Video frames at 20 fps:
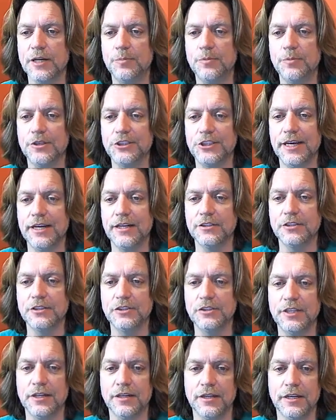I appreciate it
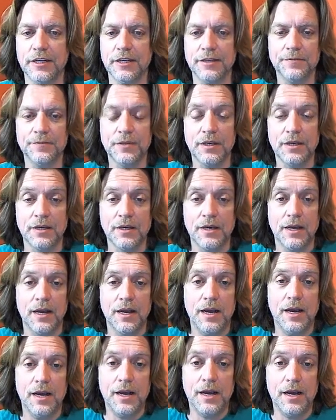sincerely.
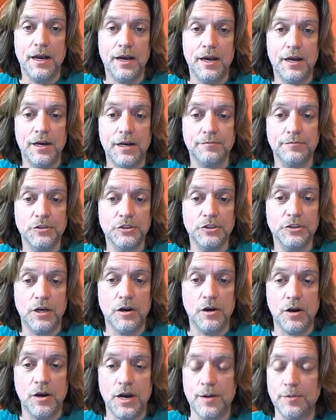Uh, so
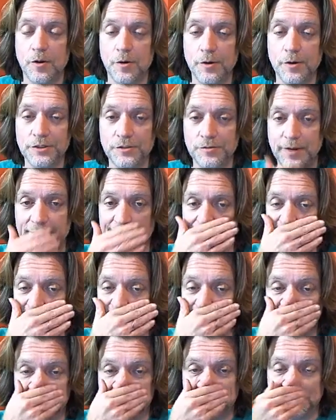I'm always
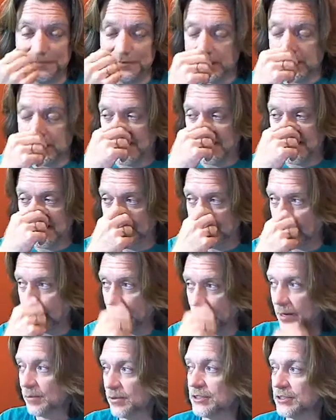available. Our
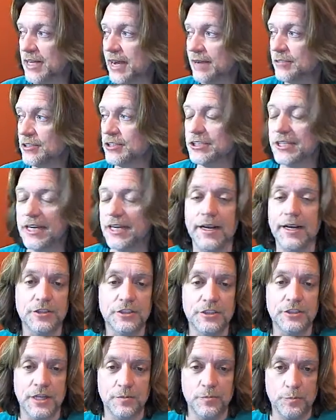phone numbers haven't
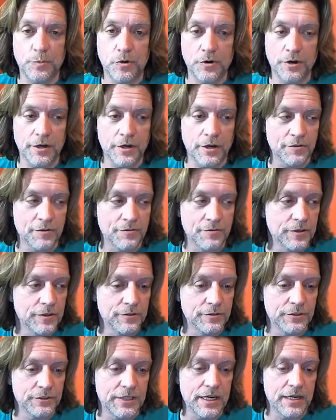changed. I've ported all the
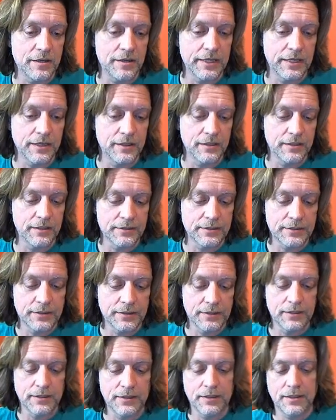phones down here.
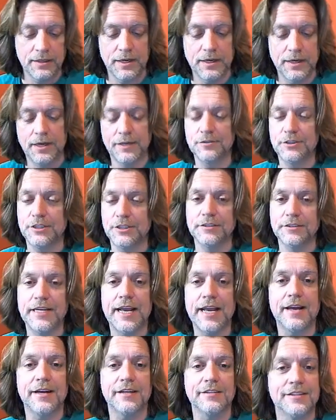Uh, still
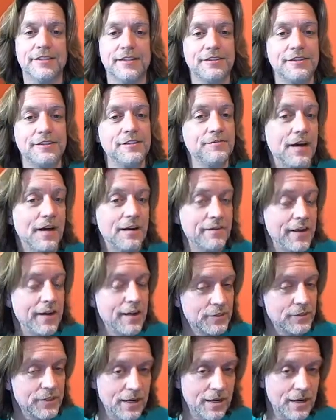Dan at
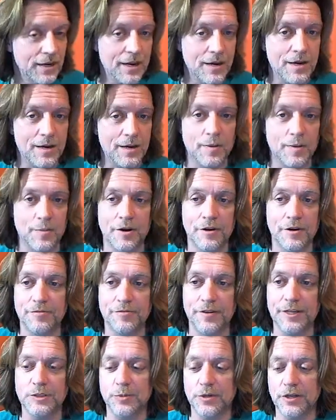65amps.com. I'm on
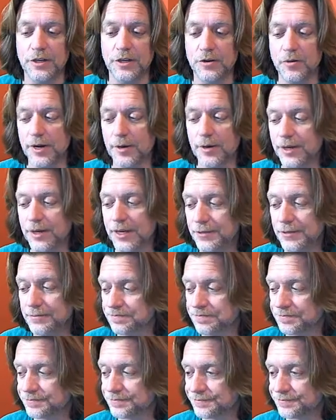Facebook quite a bit.